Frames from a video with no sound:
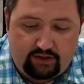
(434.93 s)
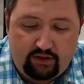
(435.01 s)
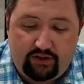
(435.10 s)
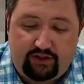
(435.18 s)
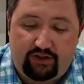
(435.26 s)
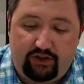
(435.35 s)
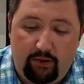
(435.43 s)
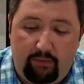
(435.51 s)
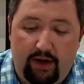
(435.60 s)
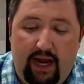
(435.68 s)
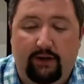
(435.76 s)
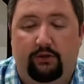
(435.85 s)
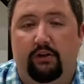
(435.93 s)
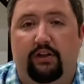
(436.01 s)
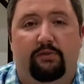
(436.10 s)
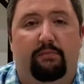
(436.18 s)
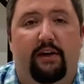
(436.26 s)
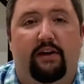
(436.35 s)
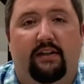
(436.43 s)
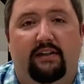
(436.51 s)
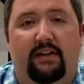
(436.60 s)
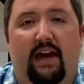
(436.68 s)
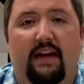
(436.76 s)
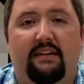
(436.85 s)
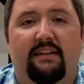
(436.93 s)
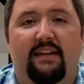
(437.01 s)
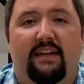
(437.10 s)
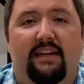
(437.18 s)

So, it's a supernatural experience, guys.